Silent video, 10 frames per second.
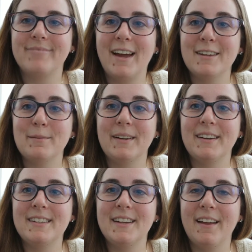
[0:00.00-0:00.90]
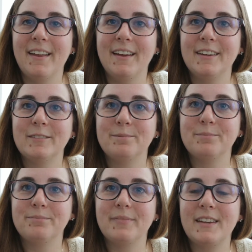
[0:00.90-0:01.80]
My husband is yelling.
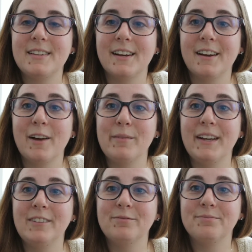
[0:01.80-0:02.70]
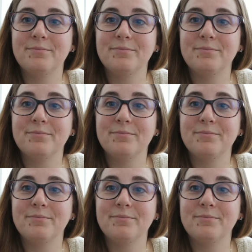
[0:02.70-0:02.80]
He's gonna come in.